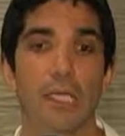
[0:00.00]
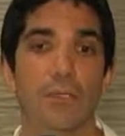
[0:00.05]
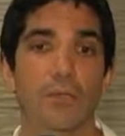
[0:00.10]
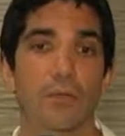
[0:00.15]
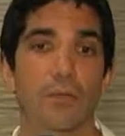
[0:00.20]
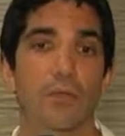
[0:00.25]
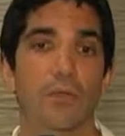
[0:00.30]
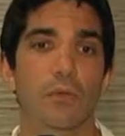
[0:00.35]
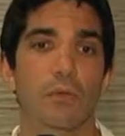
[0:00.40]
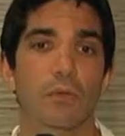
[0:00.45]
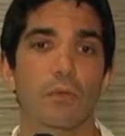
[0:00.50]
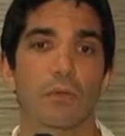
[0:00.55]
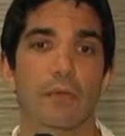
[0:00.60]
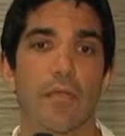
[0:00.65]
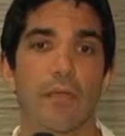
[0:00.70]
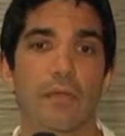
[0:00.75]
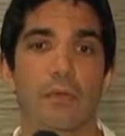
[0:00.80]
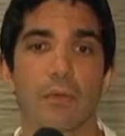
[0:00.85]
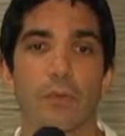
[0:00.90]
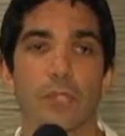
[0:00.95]
So
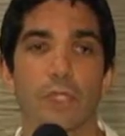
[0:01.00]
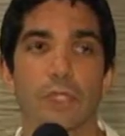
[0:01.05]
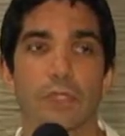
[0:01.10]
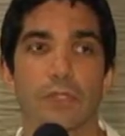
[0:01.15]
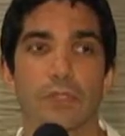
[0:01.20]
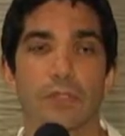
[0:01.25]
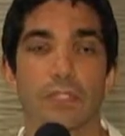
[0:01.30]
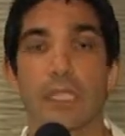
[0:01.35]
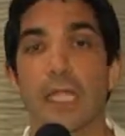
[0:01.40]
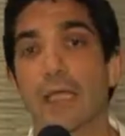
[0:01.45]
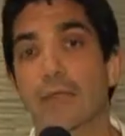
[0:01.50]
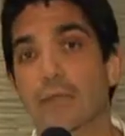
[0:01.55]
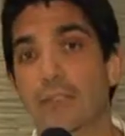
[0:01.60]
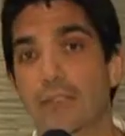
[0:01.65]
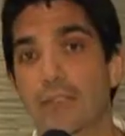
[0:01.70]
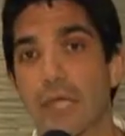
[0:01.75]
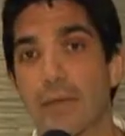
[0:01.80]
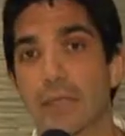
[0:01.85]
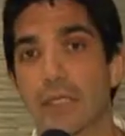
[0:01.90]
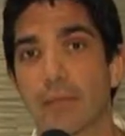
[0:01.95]
everyone, there's a lot of
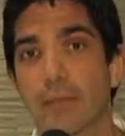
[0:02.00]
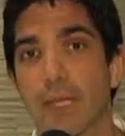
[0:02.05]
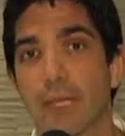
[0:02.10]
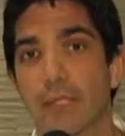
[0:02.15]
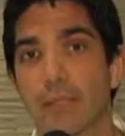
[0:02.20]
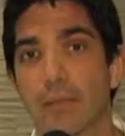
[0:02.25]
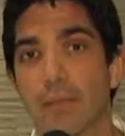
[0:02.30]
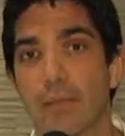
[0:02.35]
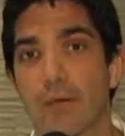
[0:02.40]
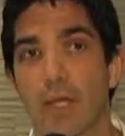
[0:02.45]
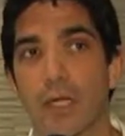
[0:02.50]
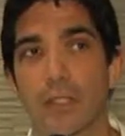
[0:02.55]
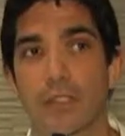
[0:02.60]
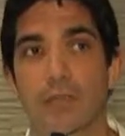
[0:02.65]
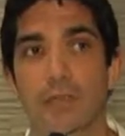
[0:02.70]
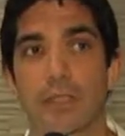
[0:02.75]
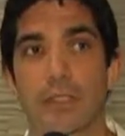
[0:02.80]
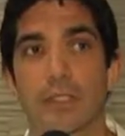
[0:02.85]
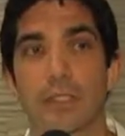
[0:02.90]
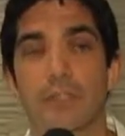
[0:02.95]
excitement about the
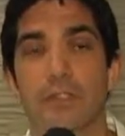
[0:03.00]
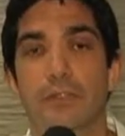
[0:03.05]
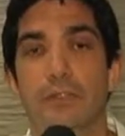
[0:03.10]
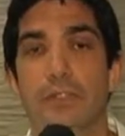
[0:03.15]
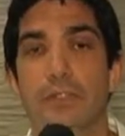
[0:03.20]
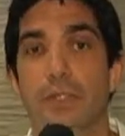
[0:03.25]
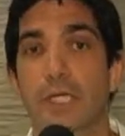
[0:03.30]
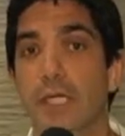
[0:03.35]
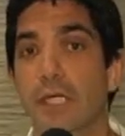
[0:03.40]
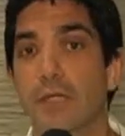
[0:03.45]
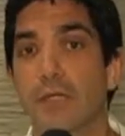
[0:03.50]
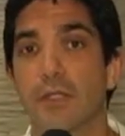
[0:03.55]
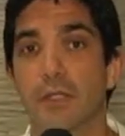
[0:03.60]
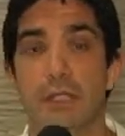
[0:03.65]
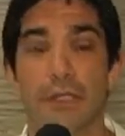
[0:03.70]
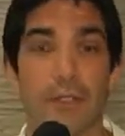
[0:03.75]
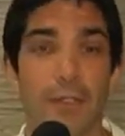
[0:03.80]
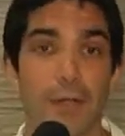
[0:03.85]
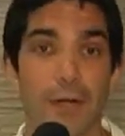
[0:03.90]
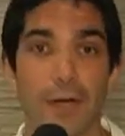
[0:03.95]
products because they're here and
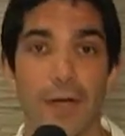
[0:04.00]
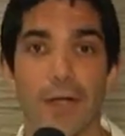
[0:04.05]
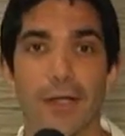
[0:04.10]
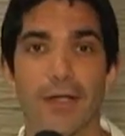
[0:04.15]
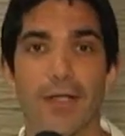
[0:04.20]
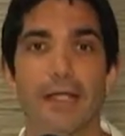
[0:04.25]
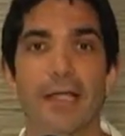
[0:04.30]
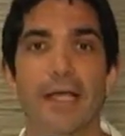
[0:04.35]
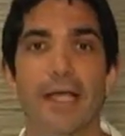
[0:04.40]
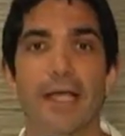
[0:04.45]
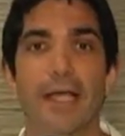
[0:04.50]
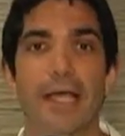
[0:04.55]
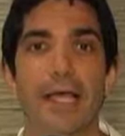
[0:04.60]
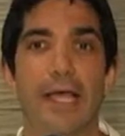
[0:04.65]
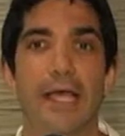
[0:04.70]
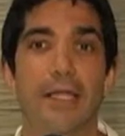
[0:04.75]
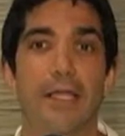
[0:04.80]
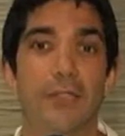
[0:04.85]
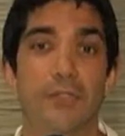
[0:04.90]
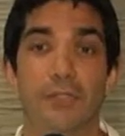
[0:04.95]
then they're gone
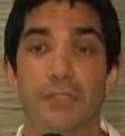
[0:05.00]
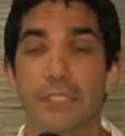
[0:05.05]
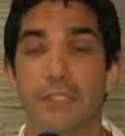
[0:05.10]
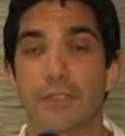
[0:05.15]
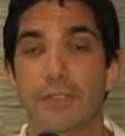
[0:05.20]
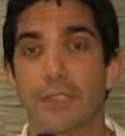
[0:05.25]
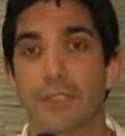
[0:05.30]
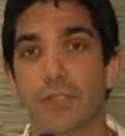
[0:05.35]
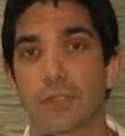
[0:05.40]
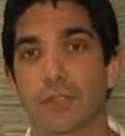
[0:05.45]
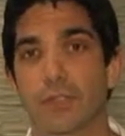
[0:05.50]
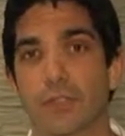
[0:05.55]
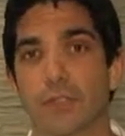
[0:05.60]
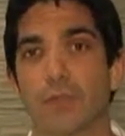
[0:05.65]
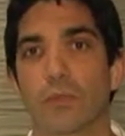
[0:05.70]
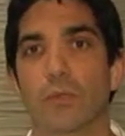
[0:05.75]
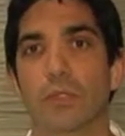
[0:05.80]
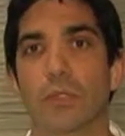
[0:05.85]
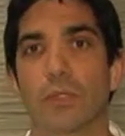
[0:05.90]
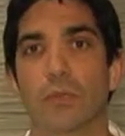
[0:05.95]
and they're seasonal.
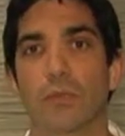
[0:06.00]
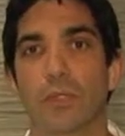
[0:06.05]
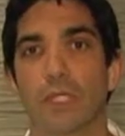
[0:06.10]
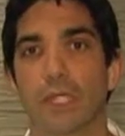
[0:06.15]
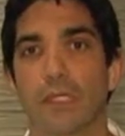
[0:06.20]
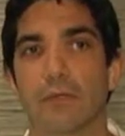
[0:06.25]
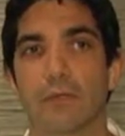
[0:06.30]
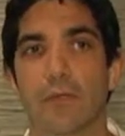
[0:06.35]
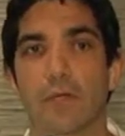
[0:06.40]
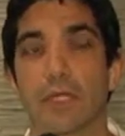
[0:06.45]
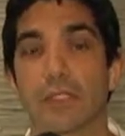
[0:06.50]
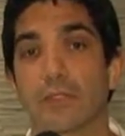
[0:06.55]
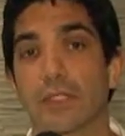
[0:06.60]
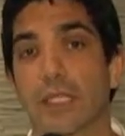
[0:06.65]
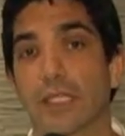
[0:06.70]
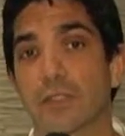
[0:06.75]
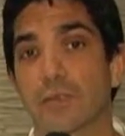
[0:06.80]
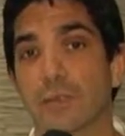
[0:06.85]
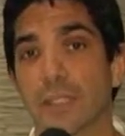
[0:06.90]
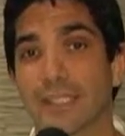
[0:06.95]
So uh, we get very
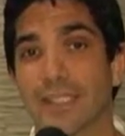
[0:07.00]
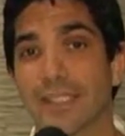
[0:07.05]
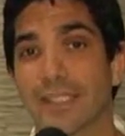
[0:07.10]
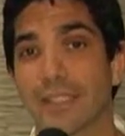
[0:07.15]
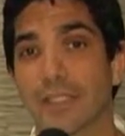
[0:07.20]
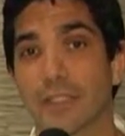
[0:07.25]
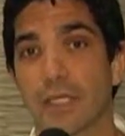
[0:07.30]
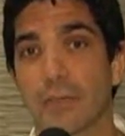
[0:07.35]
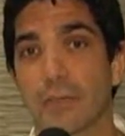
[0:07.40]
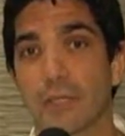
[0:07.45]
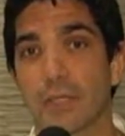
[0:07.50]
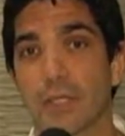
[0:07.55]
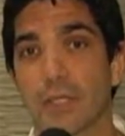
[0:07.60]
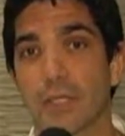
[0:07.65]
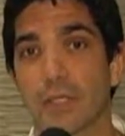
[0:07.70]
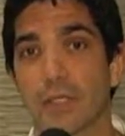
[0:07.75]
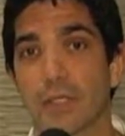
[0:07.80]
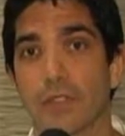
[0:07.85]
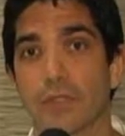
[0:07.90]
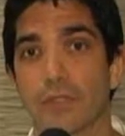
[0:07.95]
excited, especially this time of
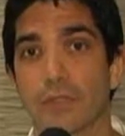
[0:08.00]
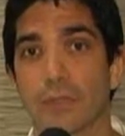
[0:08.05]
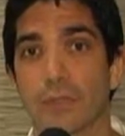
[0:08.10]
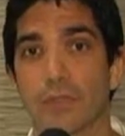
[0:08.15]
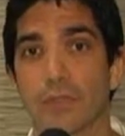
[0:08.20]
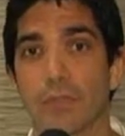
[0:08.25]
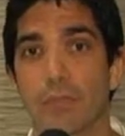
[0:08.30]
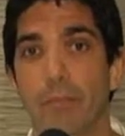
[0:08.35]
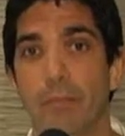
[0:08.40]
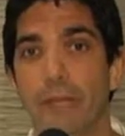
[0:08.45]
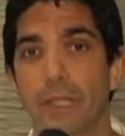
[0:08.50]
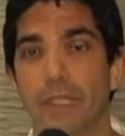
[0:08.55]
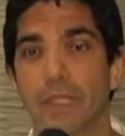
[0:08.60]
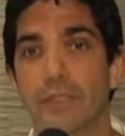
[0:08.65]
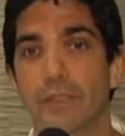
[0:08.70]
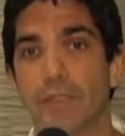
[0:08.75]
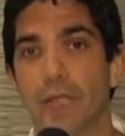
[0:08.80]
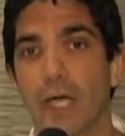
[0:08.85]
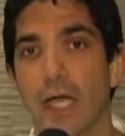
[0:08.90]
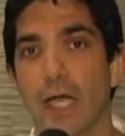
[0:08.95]
year. It's the most
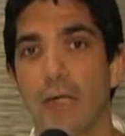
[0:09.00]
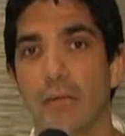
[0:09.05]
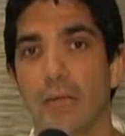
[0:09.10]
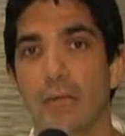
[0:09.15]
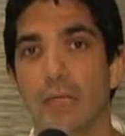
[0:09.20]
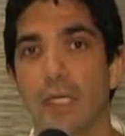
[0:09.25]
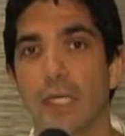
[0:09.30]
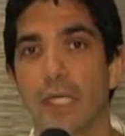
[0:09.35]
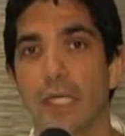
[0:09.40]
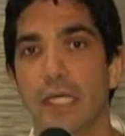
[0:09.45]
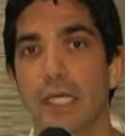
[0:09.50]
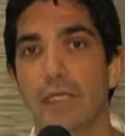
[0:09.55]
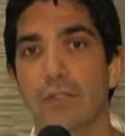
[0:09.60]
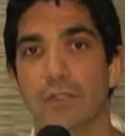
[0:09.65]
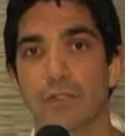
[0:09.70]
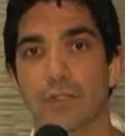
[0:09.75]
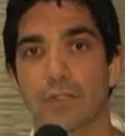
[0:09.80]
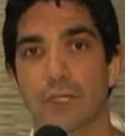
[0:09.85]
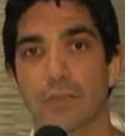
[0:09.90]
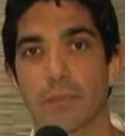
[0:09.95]
abundant time in
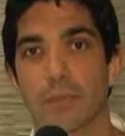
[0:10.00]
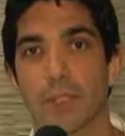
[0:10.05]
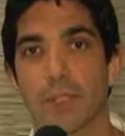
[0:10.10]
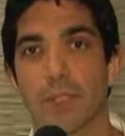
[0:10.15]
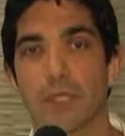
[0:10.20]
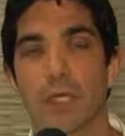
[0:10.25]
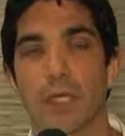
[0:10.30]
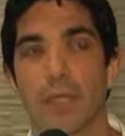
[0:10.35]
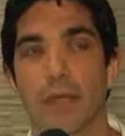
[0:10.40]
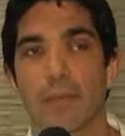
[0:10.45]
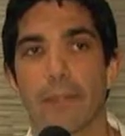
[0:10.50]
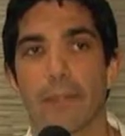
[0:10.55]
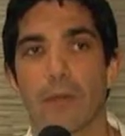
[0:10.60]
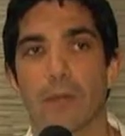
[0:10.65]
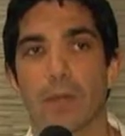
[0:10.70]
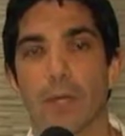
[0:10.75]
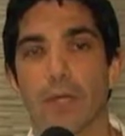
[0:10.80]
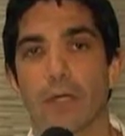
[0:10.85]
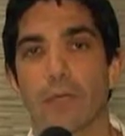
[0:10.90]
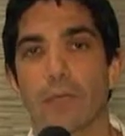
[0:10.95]
the summer
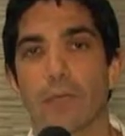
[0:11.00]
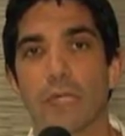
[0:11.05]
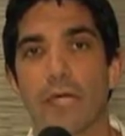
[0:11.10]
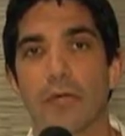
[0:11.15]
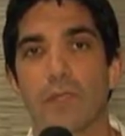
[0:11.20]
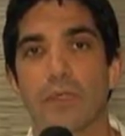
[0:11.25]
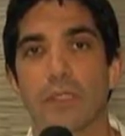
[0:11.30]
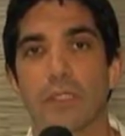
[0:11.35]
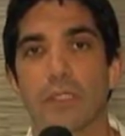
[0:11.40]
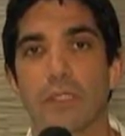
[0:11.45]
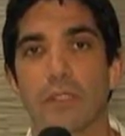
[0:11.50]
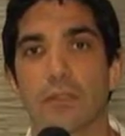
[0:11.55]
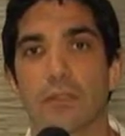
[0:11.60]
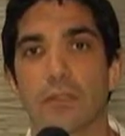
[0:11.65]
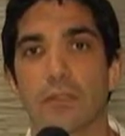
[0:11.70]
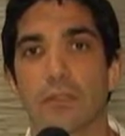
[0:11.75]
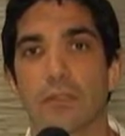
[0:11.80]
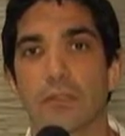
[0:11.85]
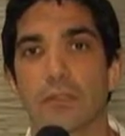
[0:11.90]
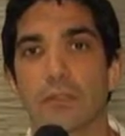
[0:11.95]
where we have the,
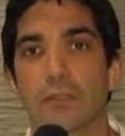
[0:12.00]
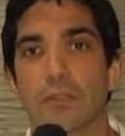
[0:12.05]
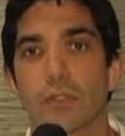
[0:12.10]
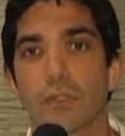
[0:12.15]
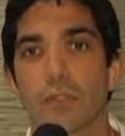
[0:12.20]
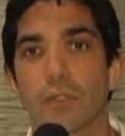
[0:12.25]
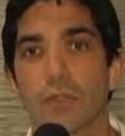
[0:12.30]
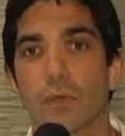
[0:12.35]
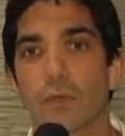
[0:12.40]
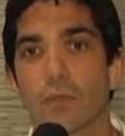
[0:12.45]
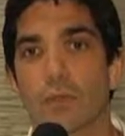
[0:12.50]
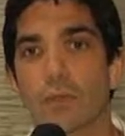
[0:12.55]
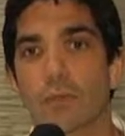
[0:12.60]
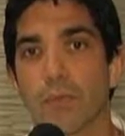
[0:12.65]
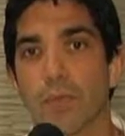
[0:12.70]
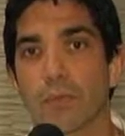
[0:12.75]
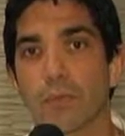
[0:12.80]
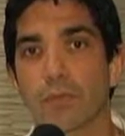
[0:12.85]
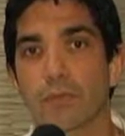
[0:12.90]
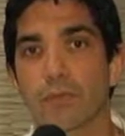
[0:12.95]
the most local
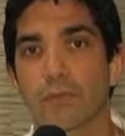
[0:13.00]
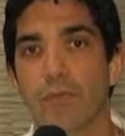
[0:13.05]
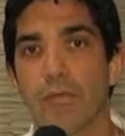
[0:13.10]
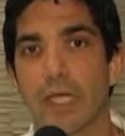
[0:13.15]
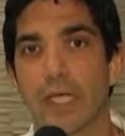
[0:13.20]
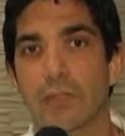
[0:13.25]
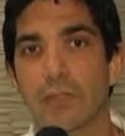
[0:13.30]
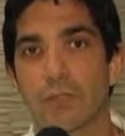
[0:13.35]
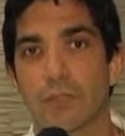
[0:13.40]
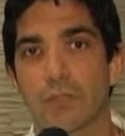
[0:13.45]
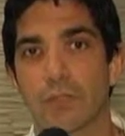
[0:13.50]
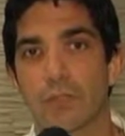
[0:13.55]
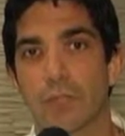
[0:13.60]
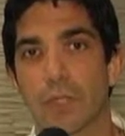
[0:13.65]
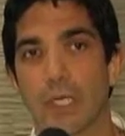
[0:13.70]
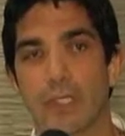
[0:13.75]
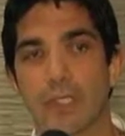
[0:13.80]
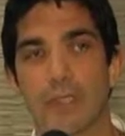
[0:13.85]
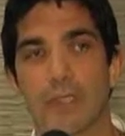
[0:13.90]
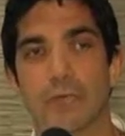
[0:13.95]
produce available
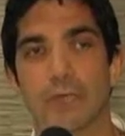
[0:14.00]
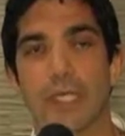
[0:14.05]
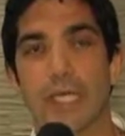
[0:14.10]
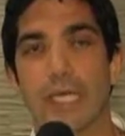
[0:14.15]
to us,